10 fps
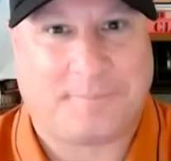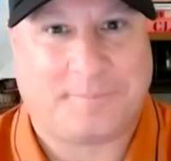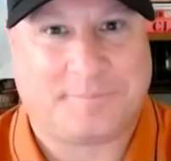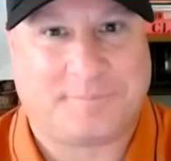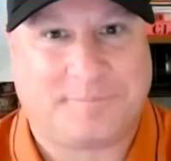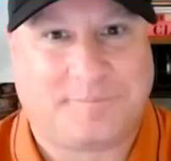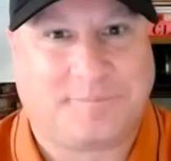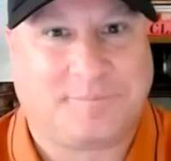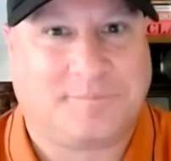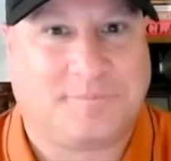
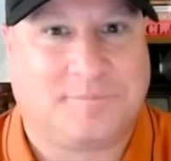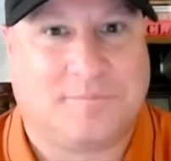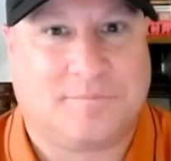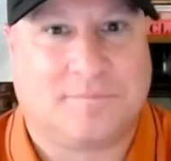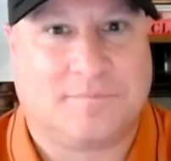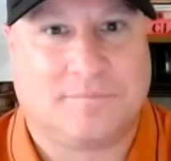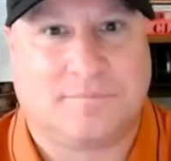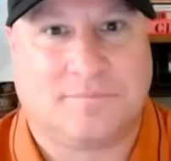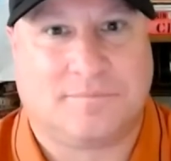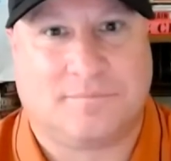
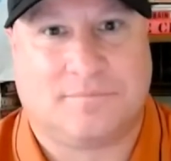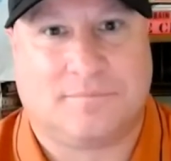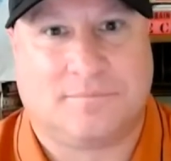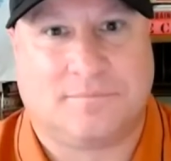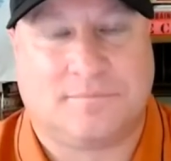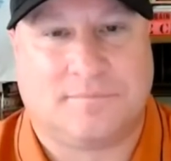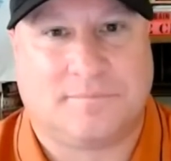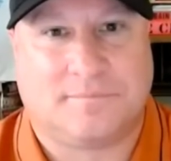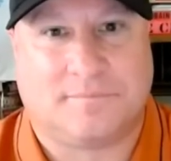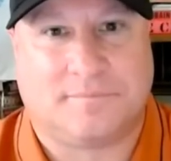
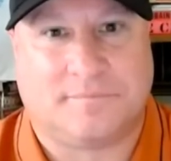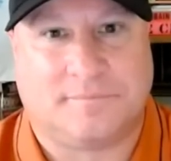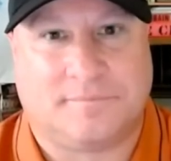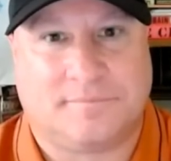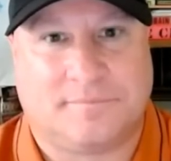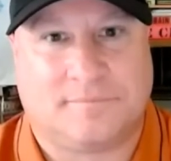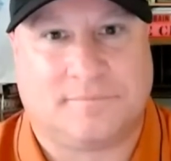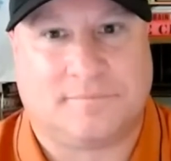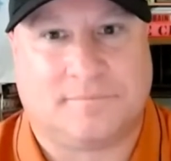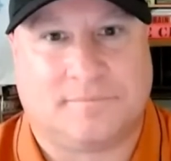
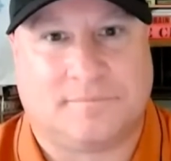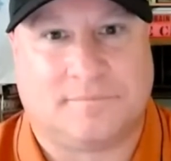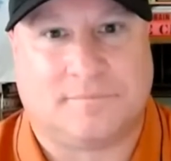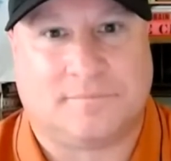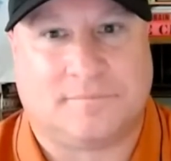(silent)